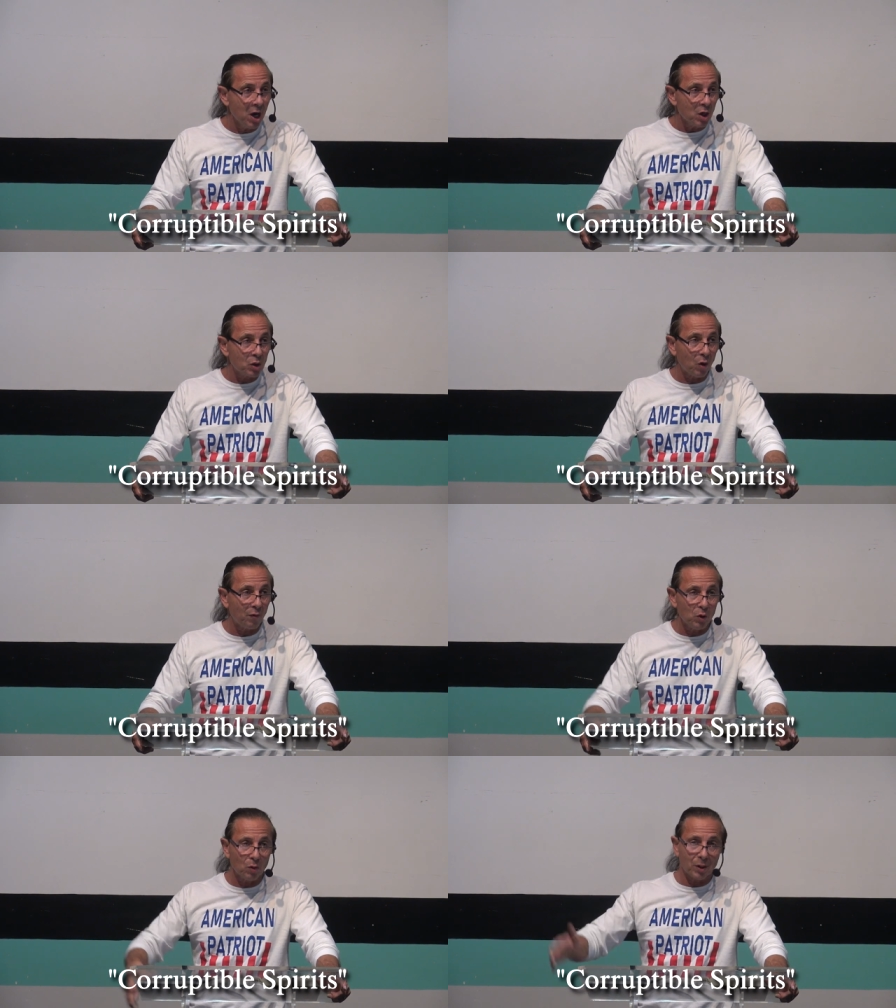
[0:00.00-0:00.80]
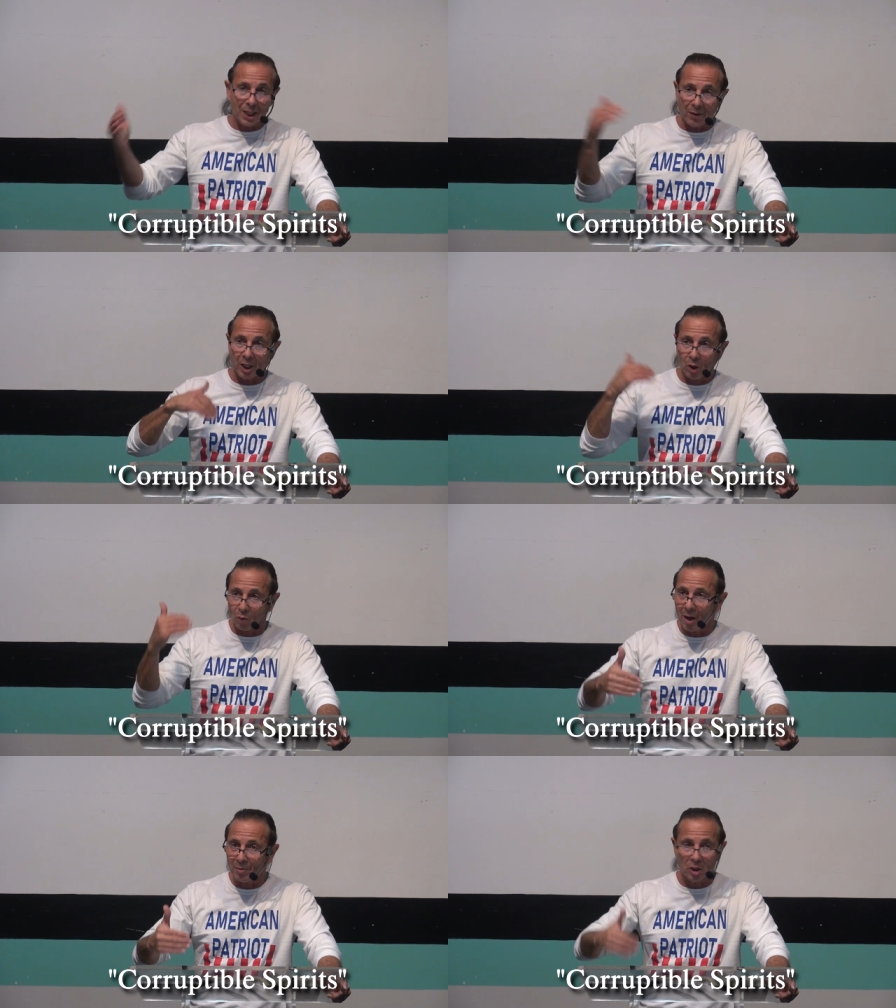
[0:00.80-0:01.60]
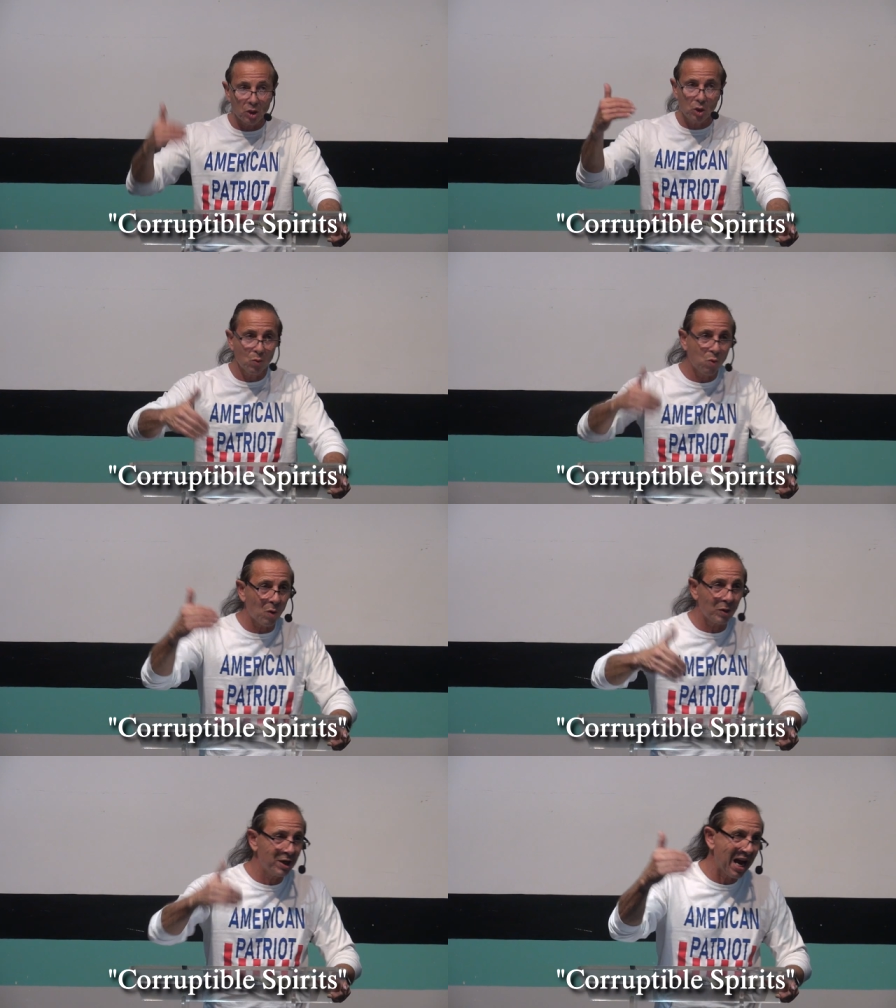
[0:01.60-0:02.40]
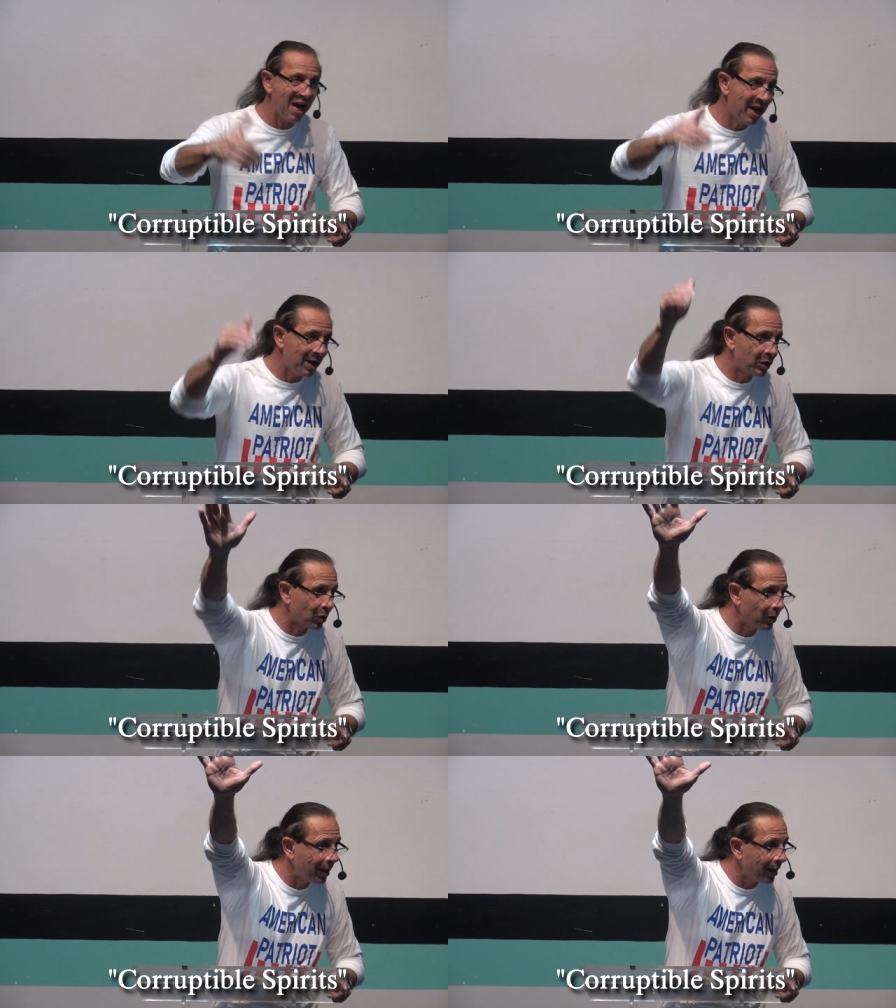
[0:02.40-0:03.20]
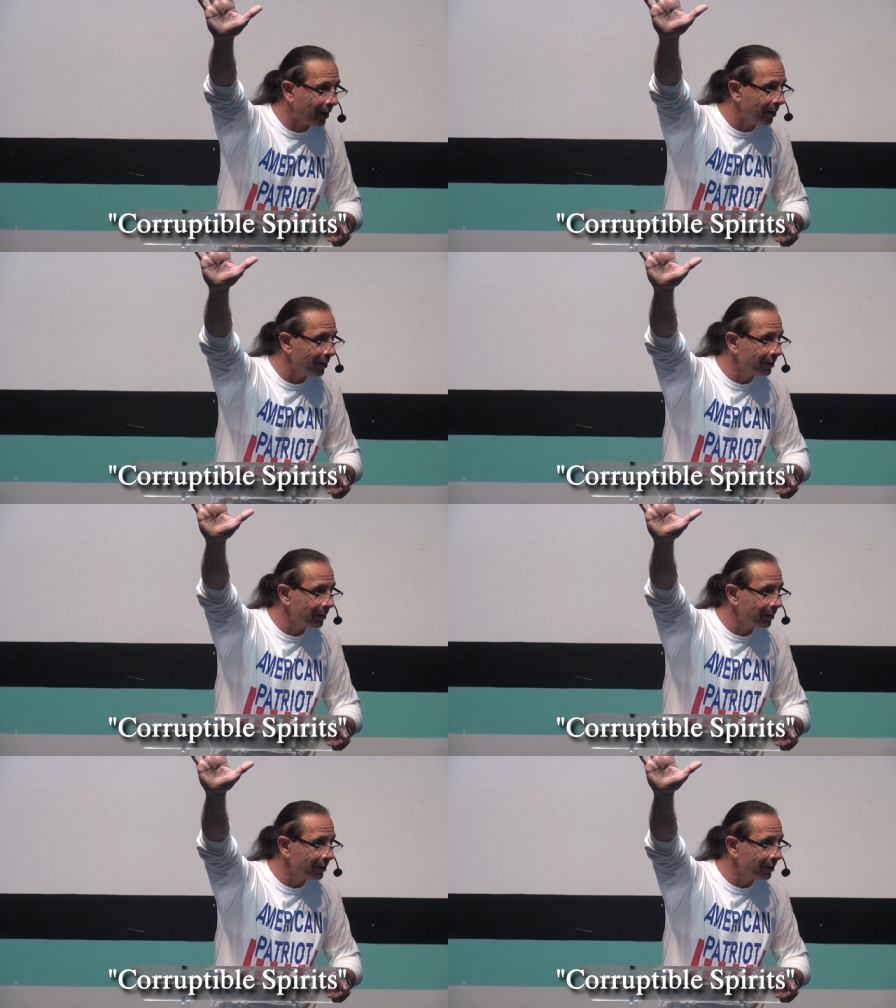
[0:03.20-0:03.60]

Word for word: So if you are carrying corruption, you won't enter in.